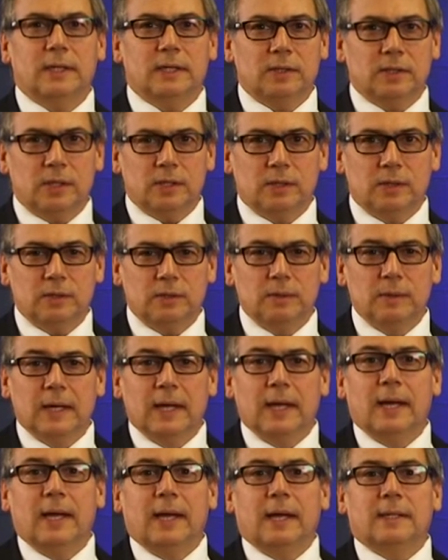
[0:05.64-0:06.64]
Institute.
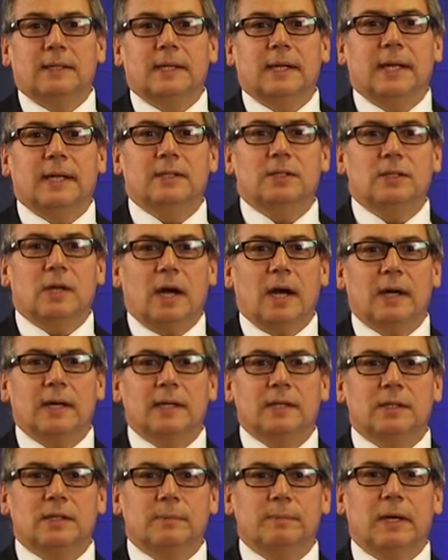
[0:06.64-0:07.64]
Today's talk
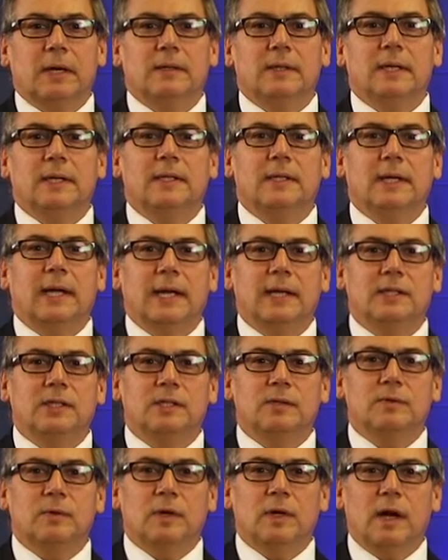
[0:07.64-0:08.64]
is about the
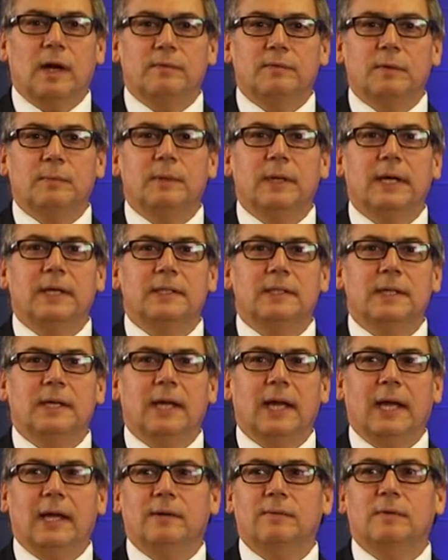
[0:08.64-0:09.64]
indications for
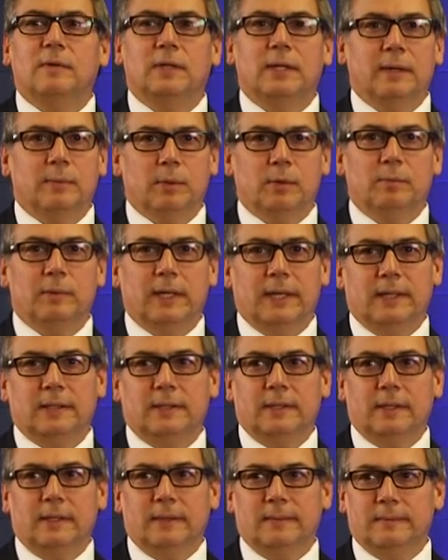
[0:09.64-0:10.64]
kyphoplasty and
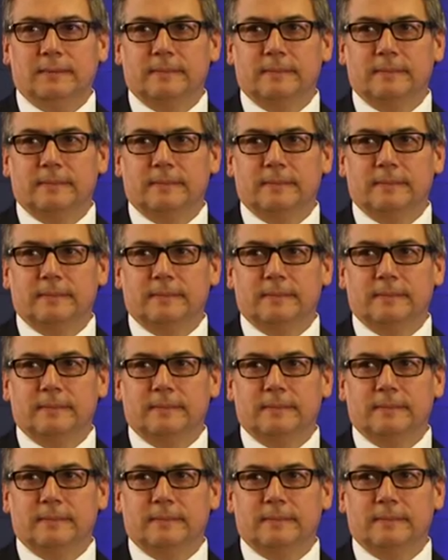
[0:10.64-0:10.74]
vertebroplasty.